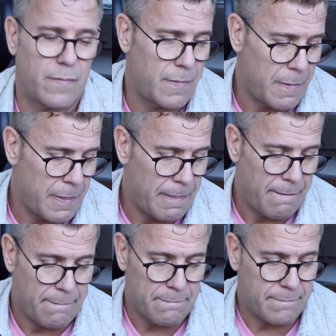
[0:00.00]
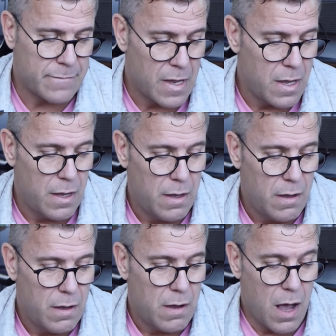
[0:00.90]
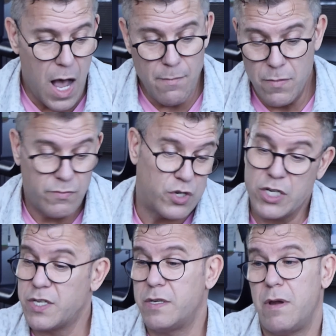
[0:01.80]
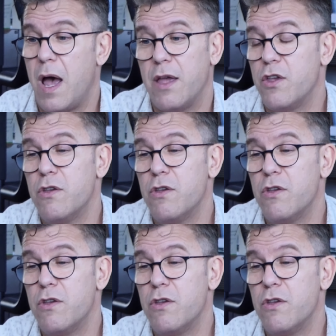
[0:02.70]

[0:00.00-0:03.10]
Why would you use the small one? Um, just uh,